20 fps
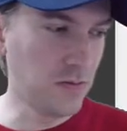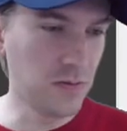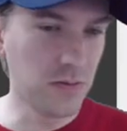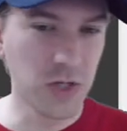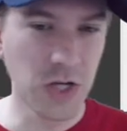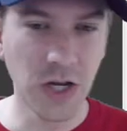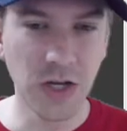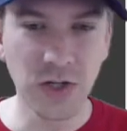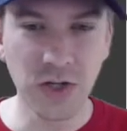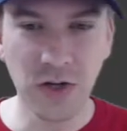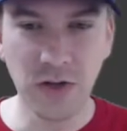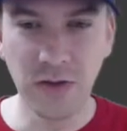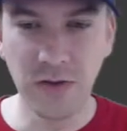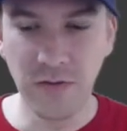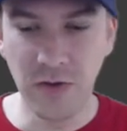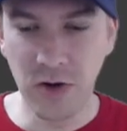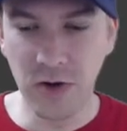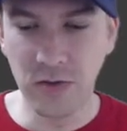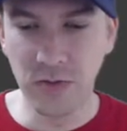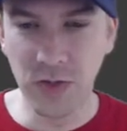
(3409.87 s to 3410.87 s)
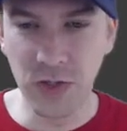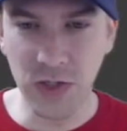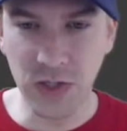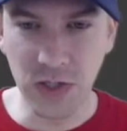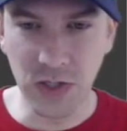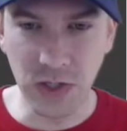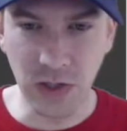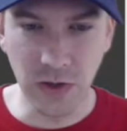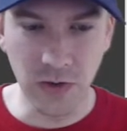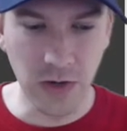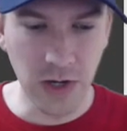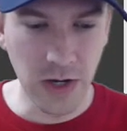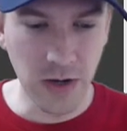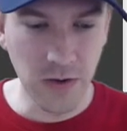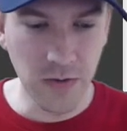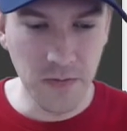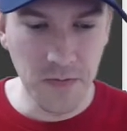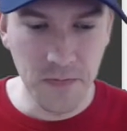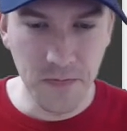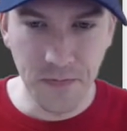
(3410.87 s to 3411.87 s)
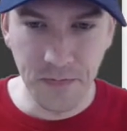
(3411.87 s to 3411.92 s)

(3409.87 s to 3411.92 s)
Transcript: changed all the variables to slow down.